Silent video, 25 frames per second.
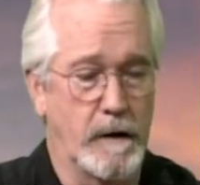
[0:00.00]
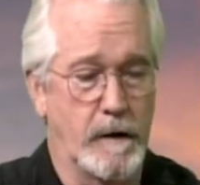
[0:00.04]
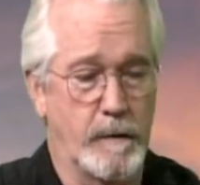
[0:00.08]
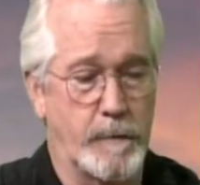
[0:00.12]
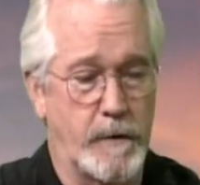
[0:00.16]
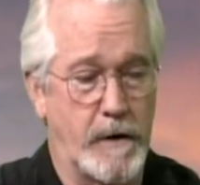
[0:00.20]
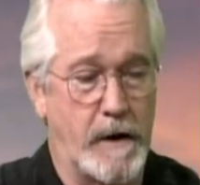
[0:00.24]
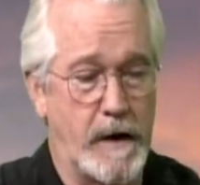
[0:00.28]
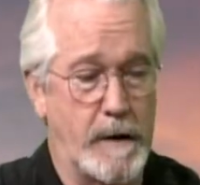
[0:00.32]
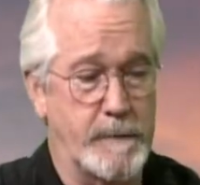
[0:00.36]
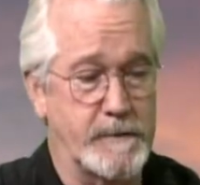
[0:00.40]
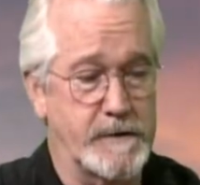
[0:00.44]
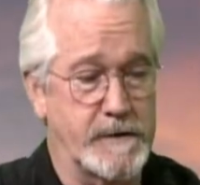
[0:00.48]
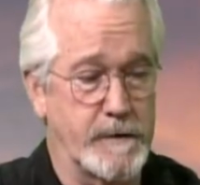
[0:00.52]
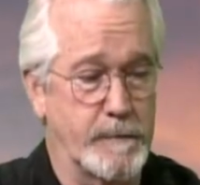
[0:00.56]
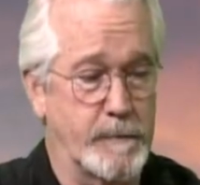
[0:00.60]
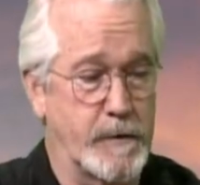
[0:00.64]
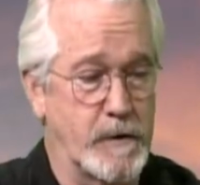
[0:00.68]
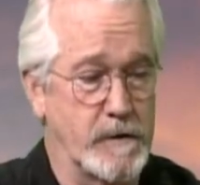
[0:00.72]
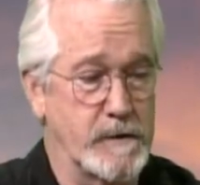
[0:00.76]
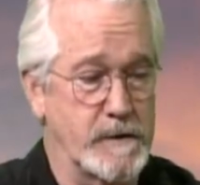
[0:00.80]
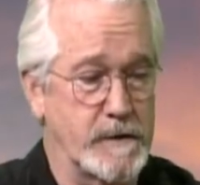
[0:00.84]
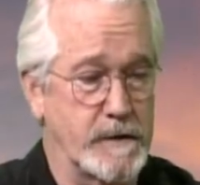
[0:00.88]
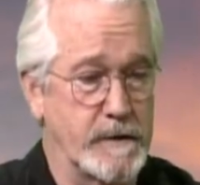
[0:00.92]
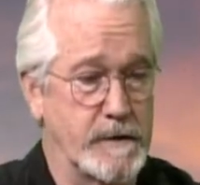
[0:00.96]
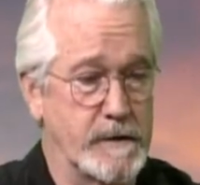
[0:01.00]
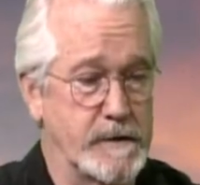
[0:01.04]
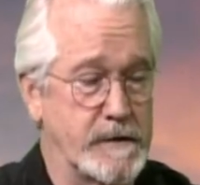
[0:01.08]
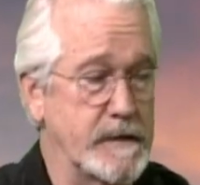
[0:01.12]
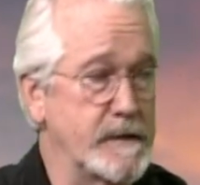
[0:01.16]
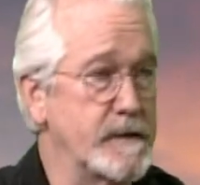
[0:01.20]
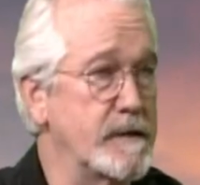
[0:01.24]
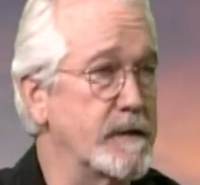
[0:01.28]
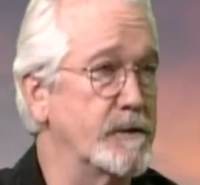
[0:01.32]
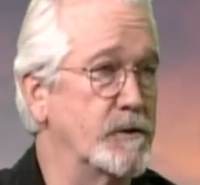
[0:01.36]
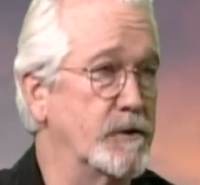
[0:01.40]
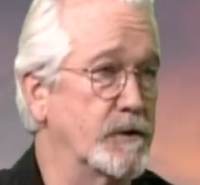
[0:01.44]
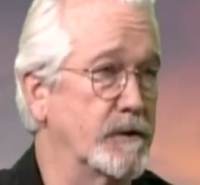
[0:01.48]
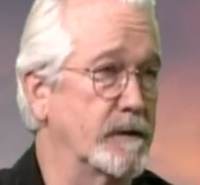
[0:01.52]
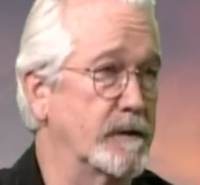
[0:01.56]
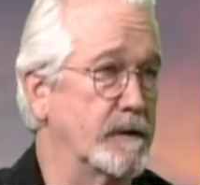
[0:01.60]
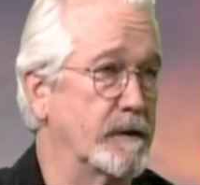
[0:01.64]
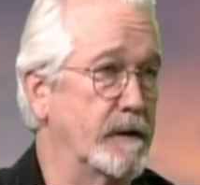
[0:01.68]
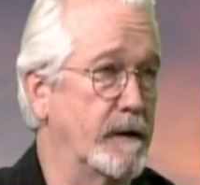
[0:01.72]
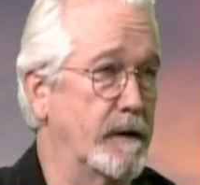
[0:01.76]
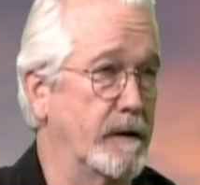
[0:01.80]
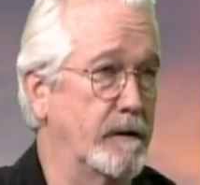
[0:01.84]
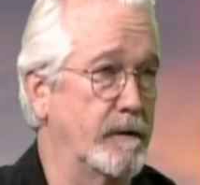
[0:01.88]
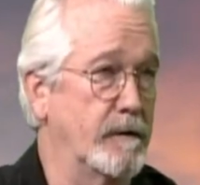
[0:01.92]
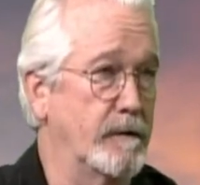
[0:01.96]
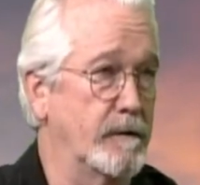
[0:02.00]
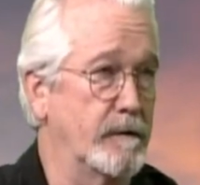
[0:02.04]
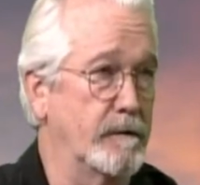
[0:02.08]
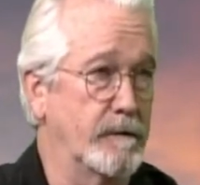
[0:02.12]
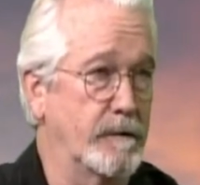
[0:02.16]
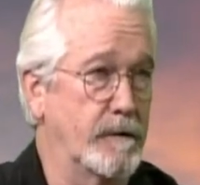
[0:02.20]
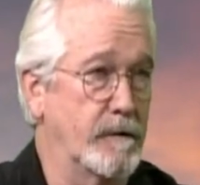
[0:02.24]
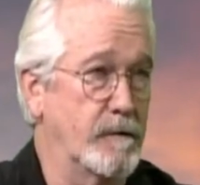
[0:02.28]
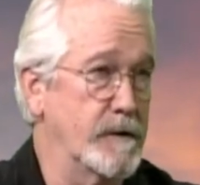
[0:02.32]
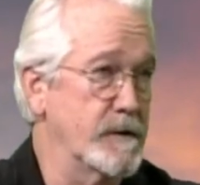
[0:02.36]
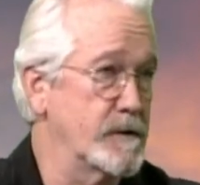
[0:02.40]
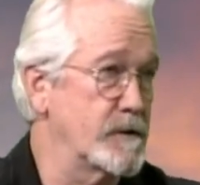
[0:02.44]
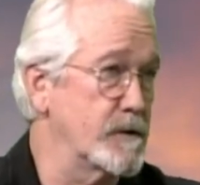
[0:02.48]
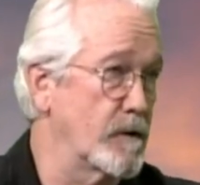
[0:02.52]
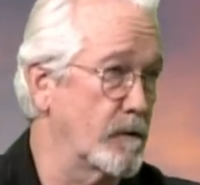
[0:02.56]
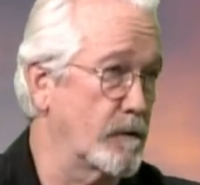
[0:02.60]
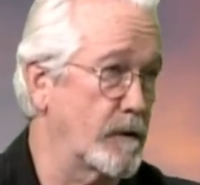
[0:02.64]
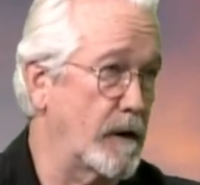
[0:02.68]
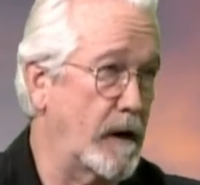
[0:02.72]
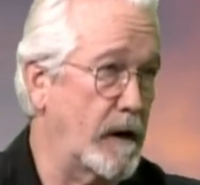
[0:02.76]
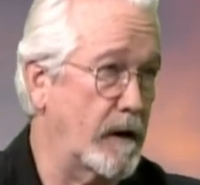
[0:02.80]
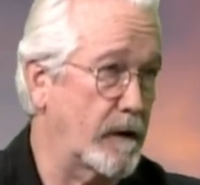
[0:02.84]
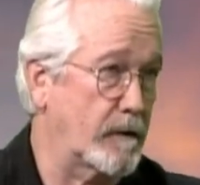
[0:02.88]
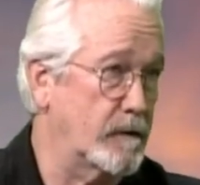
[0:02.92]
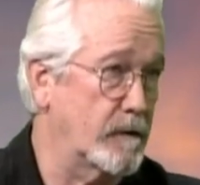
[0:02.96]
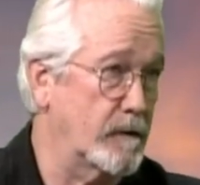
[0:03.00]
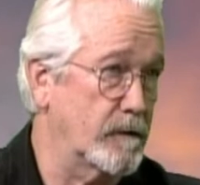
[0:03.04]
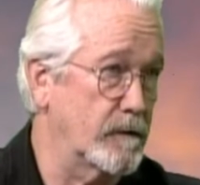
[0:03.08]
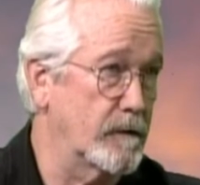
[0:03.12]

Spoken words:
Perhaps the person is indigent and there is no doctor.